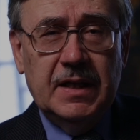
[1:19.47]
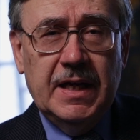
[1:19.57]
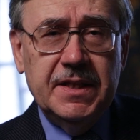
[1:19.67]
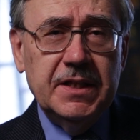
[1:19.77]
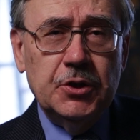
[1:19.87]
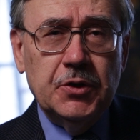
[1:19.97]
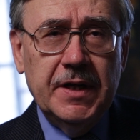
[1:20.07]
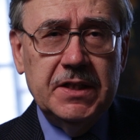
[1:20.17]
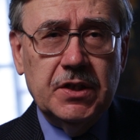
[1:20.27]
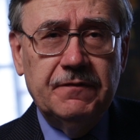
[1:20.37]
I think the
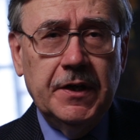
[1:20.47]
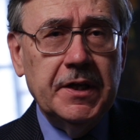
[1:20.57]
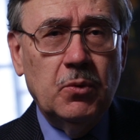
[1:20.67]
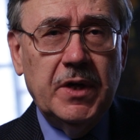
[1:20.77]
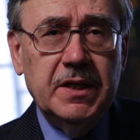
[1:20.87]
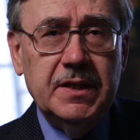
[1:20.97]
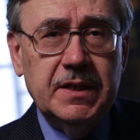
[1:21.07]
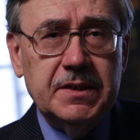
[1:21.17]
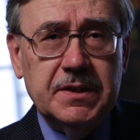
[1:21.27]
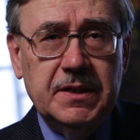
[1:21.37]
Ukrainians are very aware
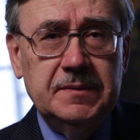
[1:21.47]
that